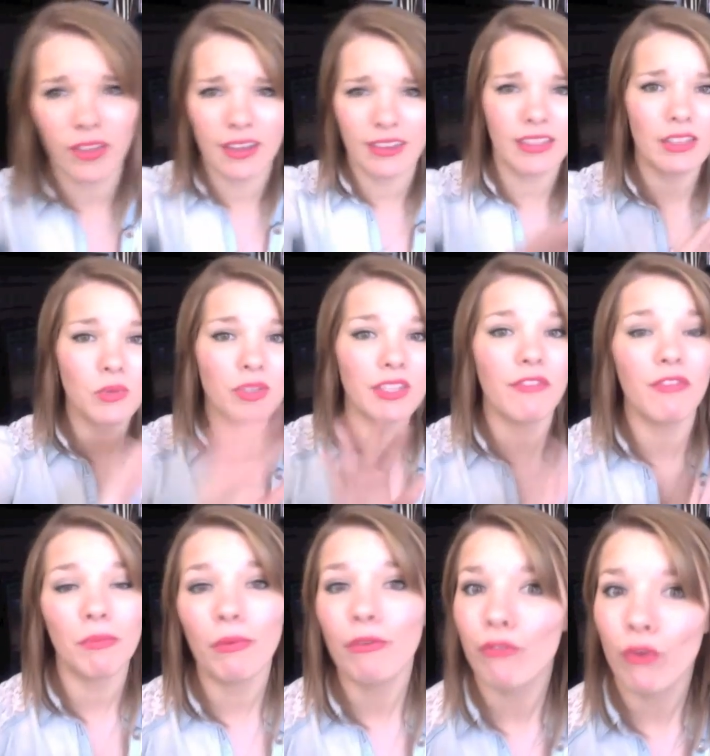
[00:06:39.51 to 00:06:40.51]
Like, this was
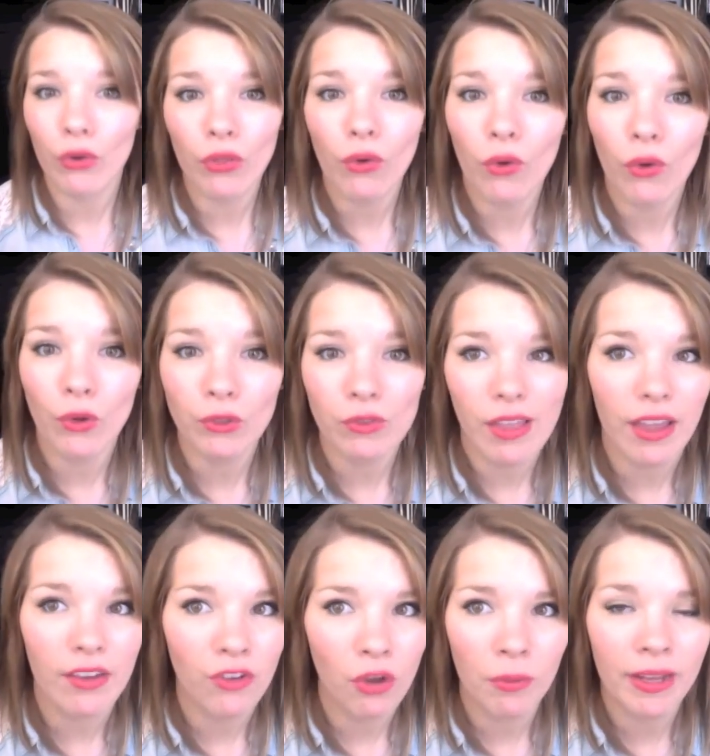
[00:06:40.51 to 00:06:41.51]
even before the whole
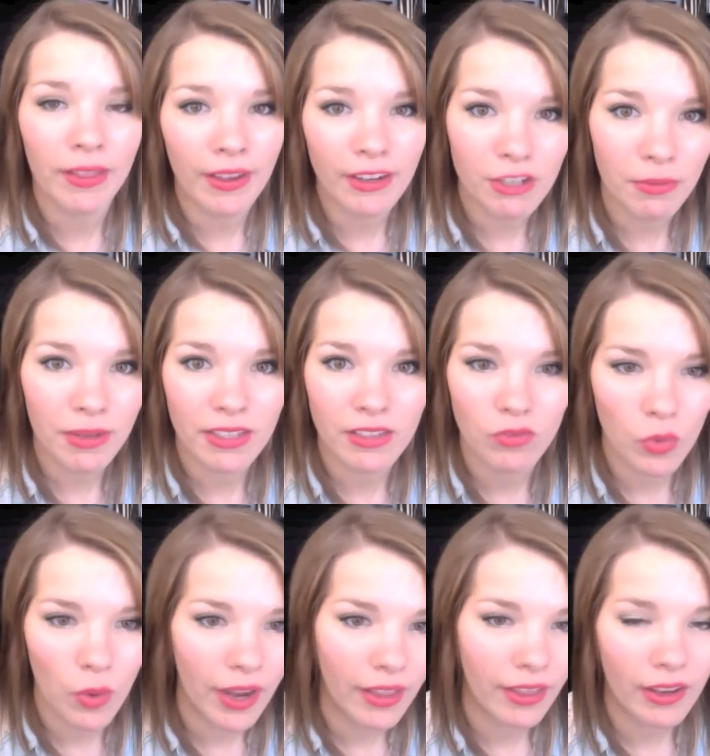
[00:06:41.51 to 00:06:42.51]
nobody liked her because of
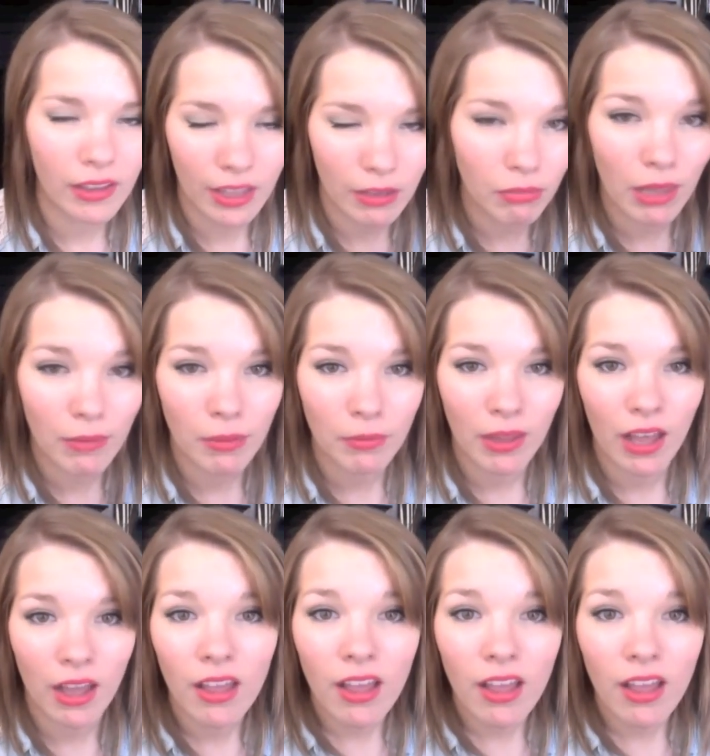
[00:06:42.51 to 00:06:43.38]
Twilight, like blah, blah, blah.